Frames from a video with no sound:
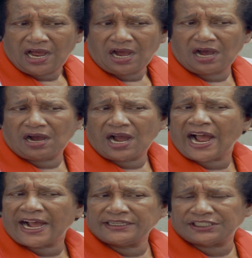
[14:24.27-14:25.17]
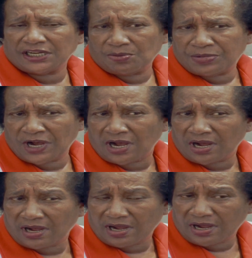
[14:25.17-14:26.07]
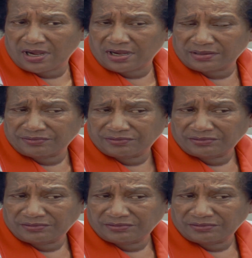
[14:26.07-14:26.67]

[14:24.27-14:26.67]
high jump, where I